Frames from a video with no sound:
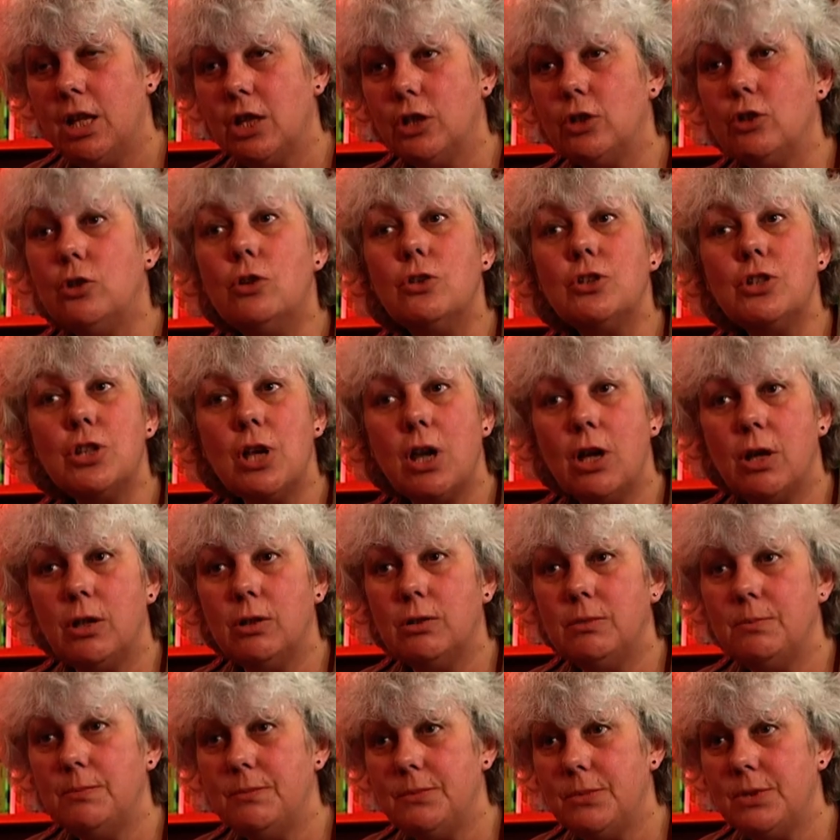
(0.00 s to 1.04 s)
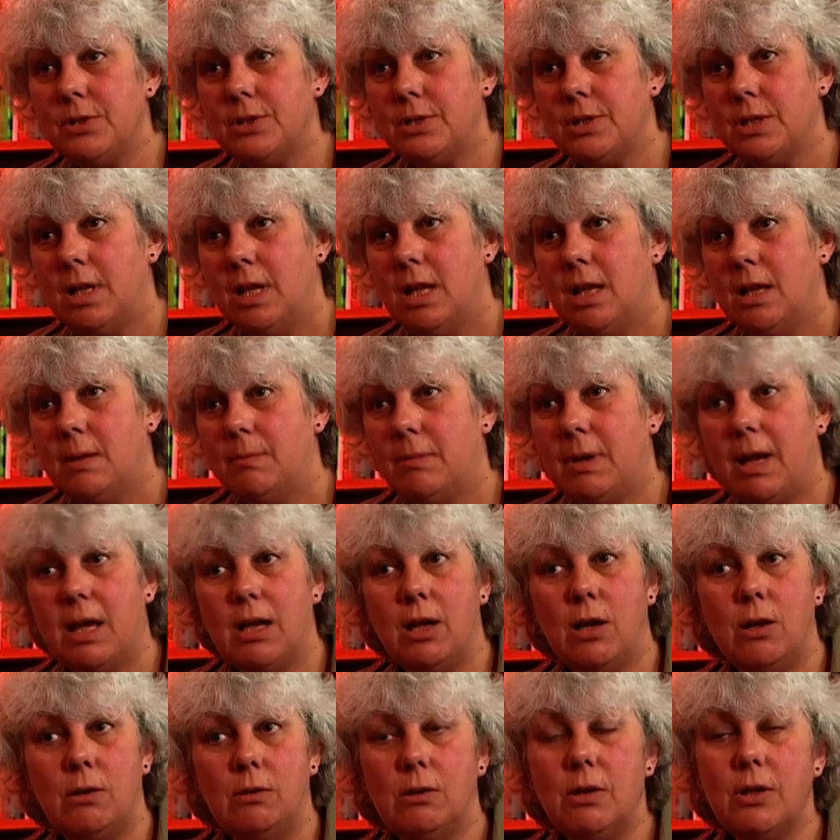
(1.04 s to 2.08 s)
good homes by a
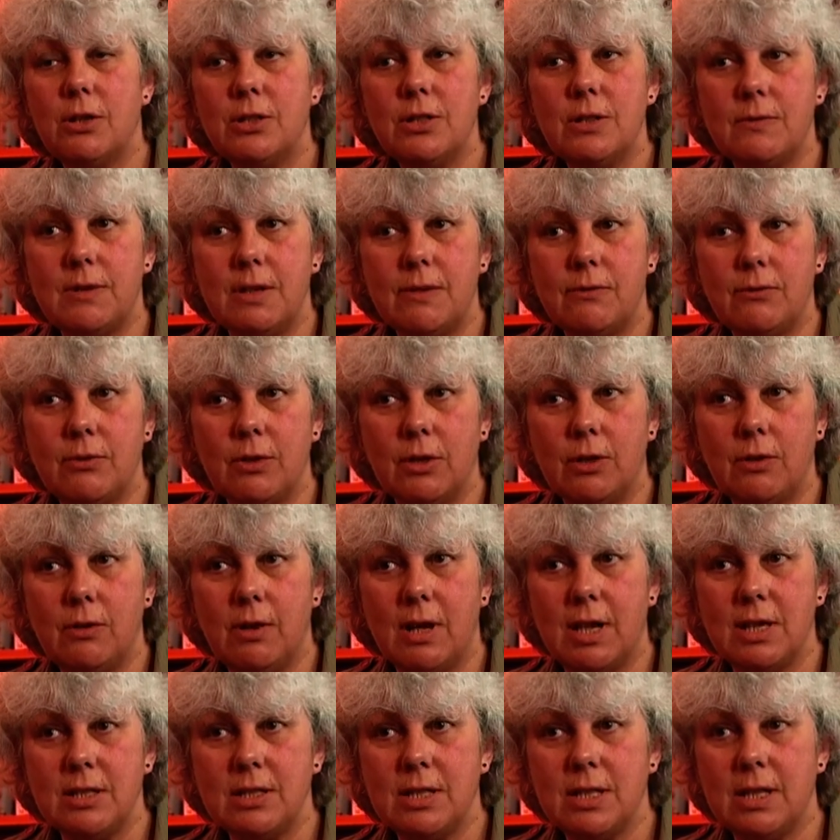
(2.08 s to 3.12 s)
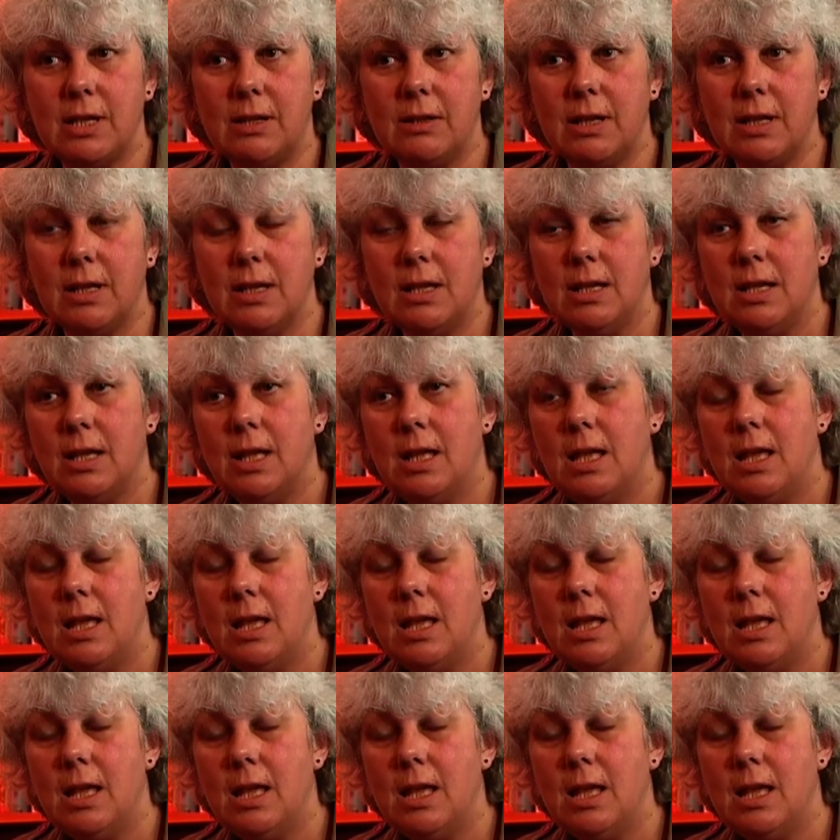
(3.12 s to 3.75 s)
whole lot of different criteria,